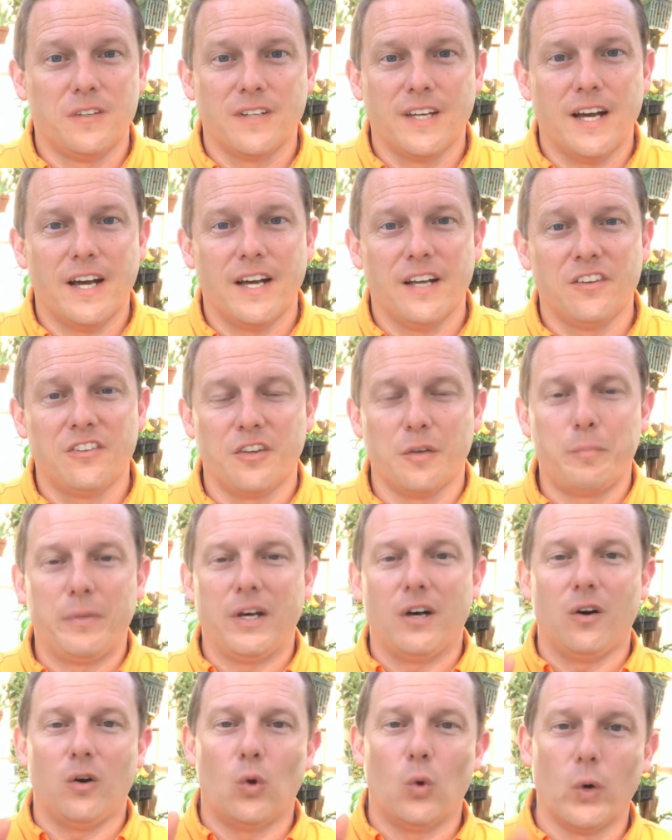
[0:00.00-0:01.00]
guys,
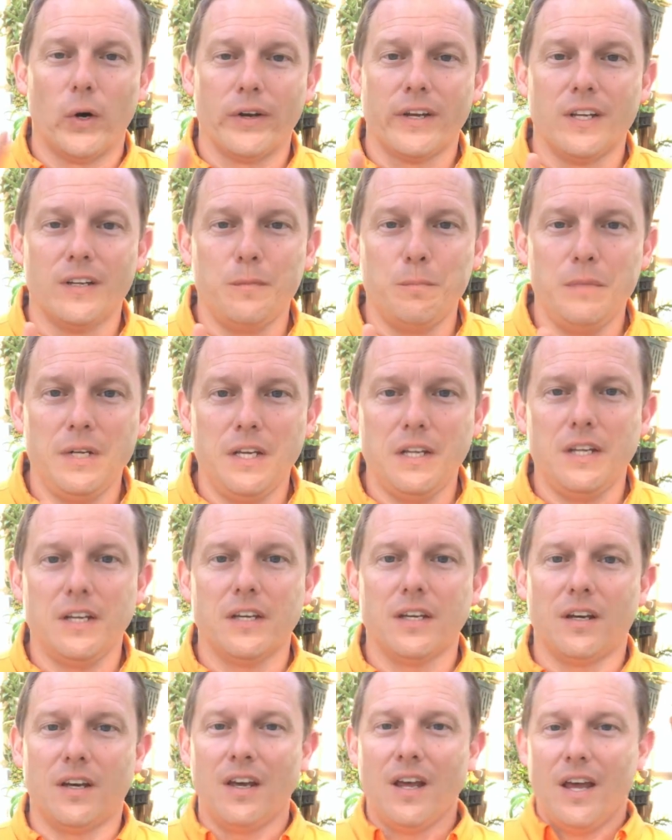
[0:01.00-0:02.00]
about orchid
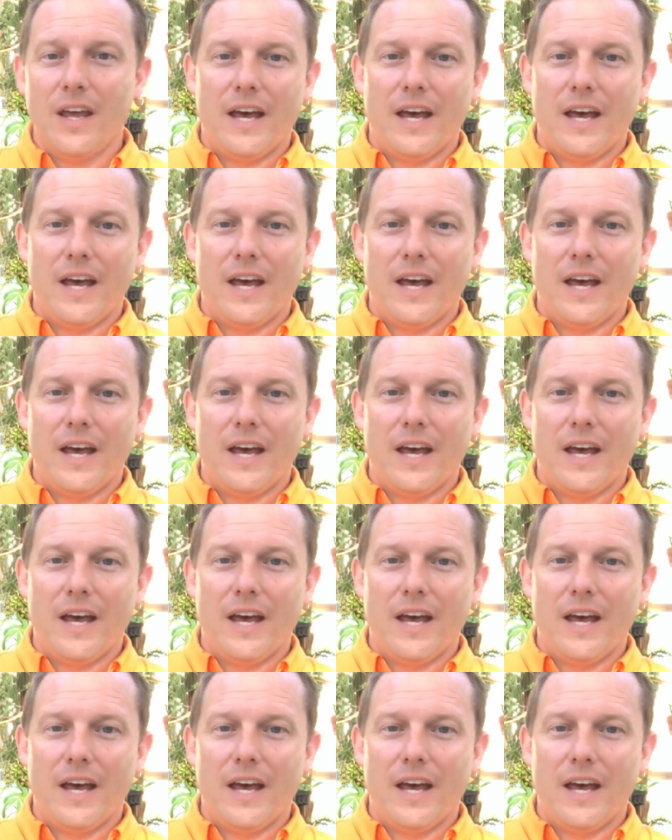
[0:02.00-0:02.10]
media,